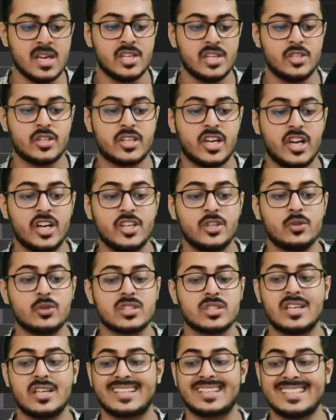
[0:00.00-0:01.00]
You cannot use
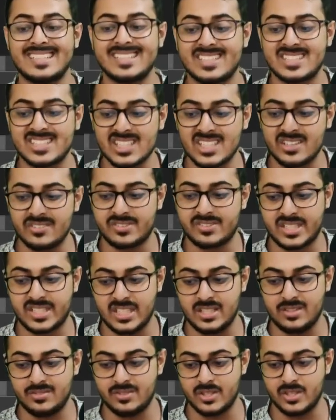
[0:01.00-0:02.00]
a reserved
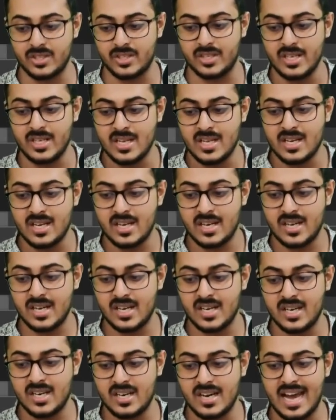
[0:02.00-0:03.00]
keyword
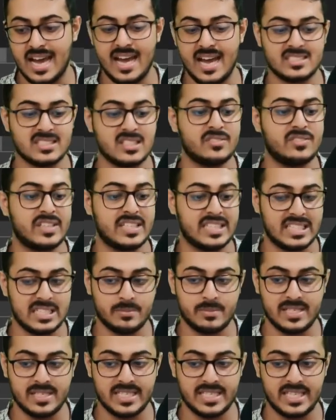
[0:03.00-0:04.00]
as a
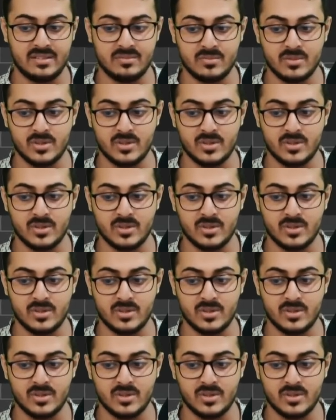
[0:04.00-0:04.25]
variable name.